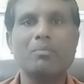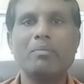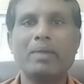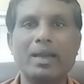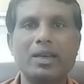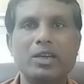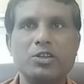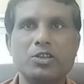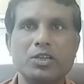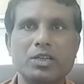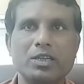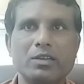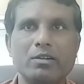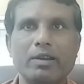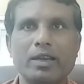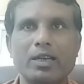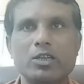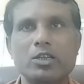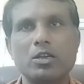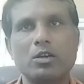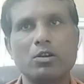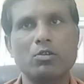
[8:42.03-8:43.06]
managing
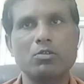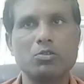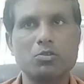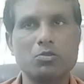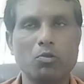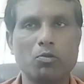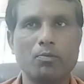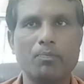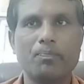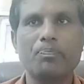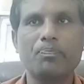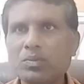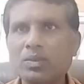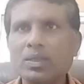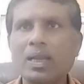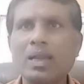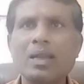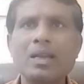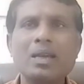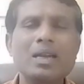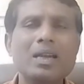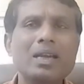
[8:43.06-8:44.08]
director or so.
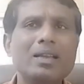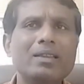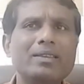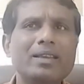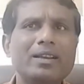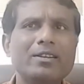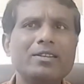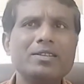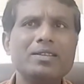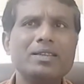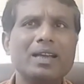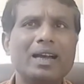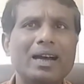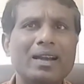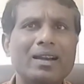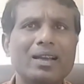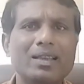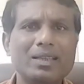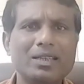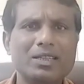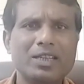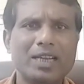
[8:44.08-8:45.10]
There is
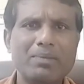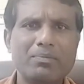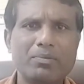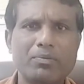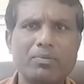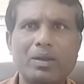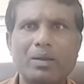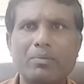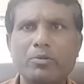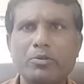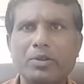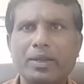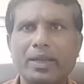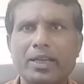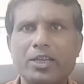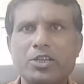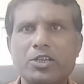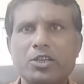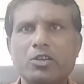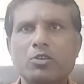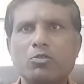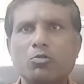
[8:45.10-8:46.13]
another type of
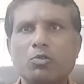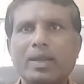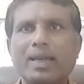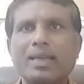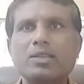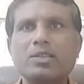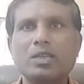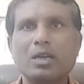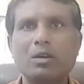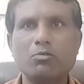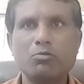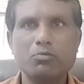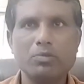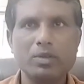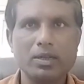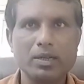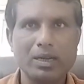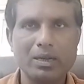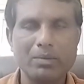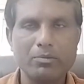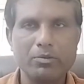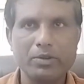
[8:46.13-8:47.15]
communication known as
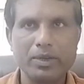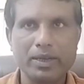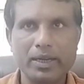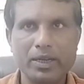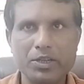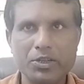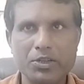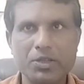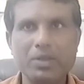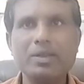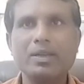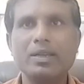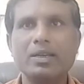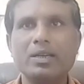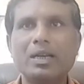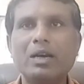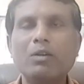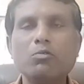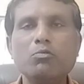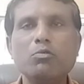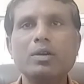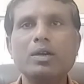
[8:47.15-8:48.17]
downward communication. In
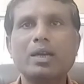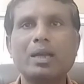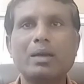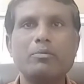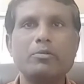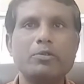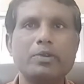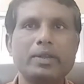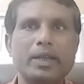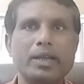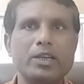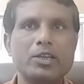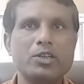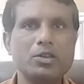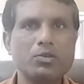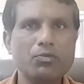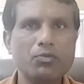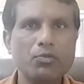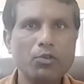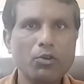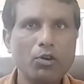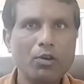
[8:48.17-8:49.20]
downward
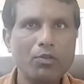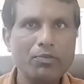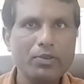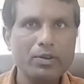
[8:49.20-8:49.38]
communication, flow of